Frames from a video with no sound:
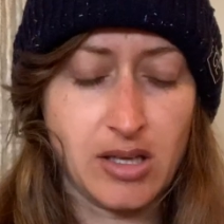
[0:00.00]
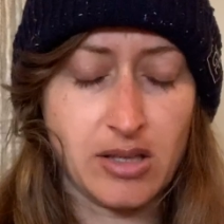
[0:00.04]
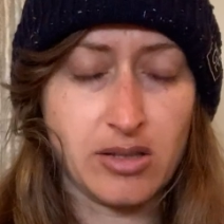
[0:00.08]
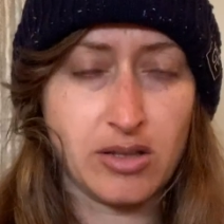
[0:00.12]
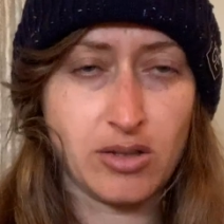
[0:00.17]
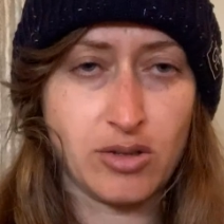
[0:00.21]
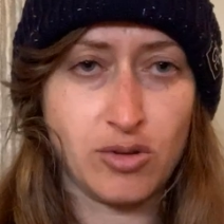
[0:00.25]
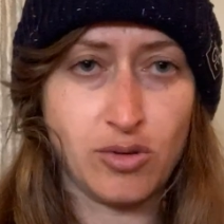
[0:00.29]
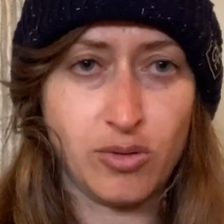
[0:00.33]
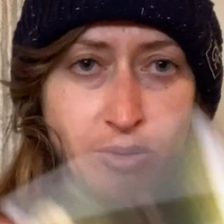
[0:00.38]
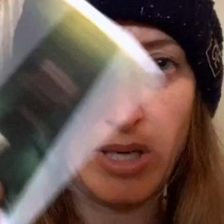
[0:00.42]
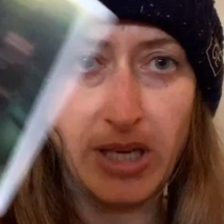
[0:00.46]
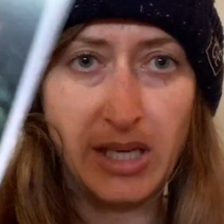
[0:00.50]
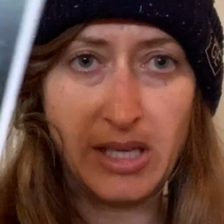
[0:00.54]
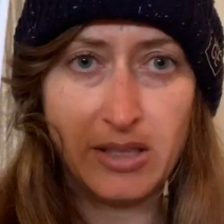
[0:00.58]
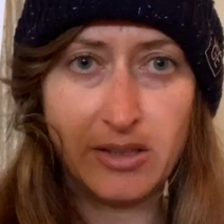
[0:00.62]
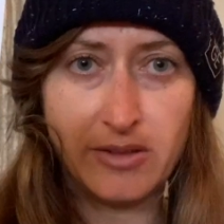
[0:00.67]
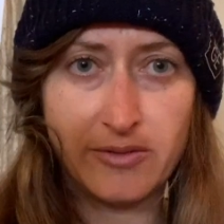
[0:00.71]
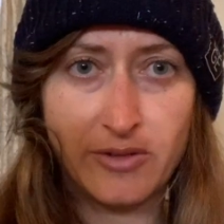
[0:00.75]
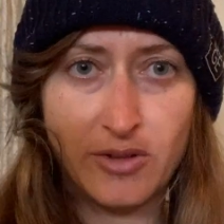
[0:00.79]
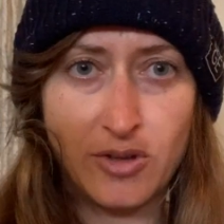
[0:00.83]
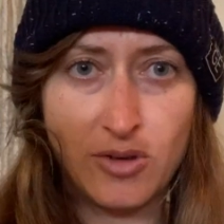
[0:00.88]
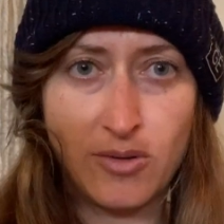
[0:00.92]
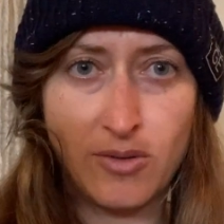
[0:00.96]
the Queen
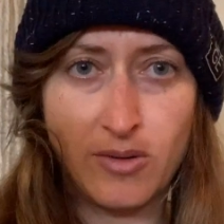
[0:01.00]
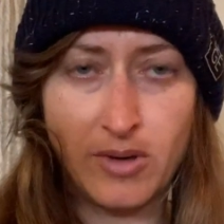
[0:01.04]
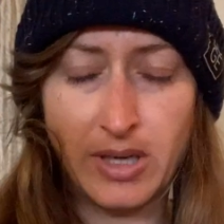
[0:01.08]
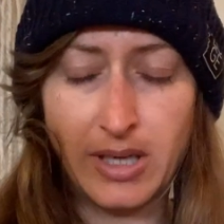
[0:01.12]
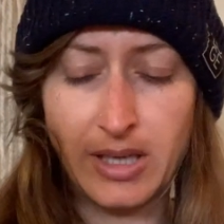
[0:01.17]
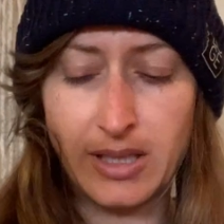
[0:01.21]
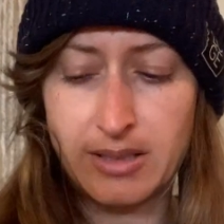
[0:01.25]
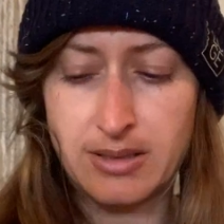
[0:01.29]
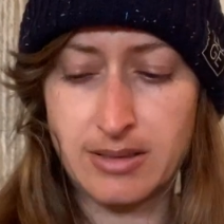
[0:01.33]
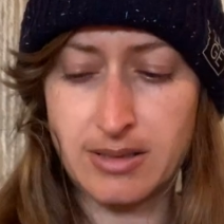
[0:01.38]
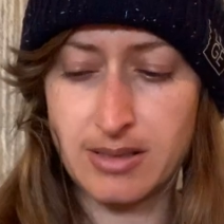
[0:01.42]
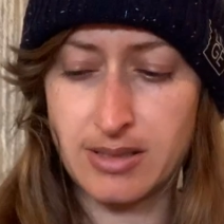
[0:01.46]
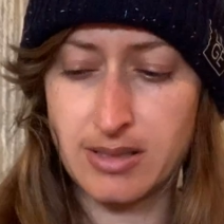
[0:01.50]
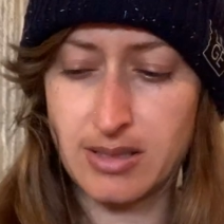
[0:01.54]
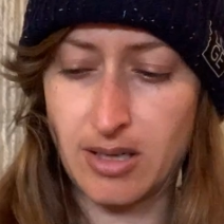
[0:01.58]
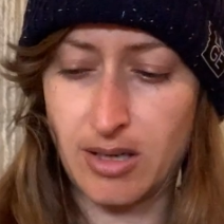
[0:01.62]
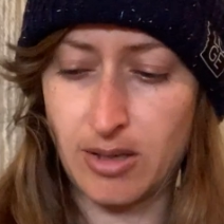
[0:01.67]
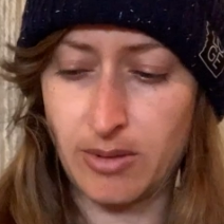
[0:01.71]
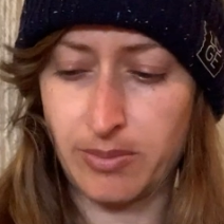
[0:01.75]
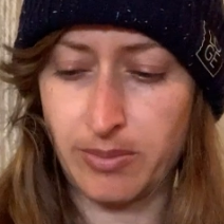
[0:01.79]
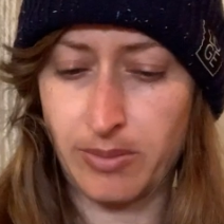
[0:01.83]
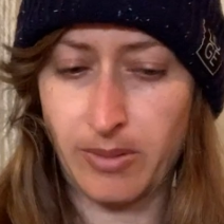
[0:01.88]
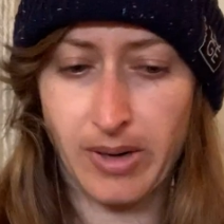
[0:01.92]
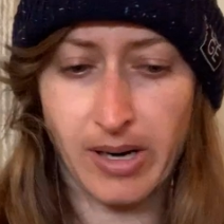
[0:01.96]
of Coins
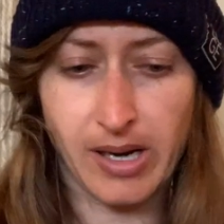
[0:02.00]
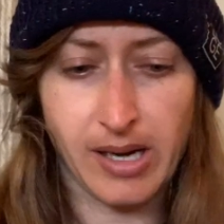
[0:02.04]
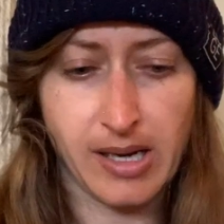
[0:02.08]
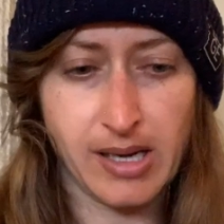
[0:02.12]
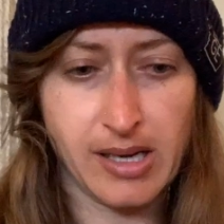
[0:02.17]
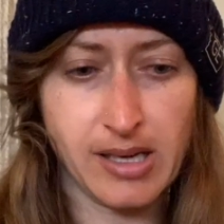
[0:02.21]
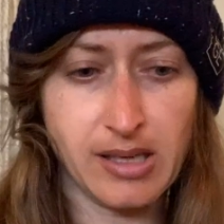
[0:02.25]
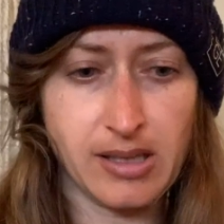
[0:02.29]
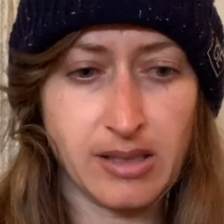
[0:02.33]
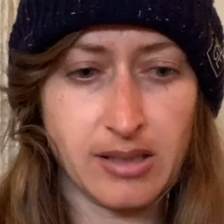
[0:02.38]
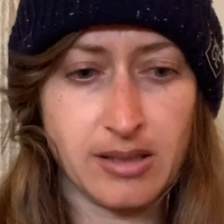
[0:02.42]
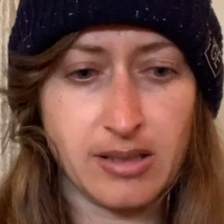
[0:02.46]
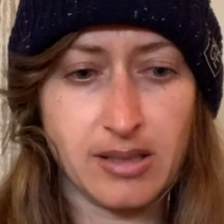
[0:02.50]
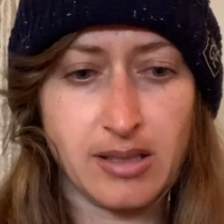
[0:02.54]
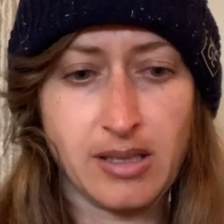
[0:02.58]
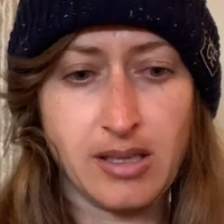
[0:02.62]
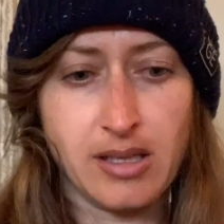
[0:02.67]
upright,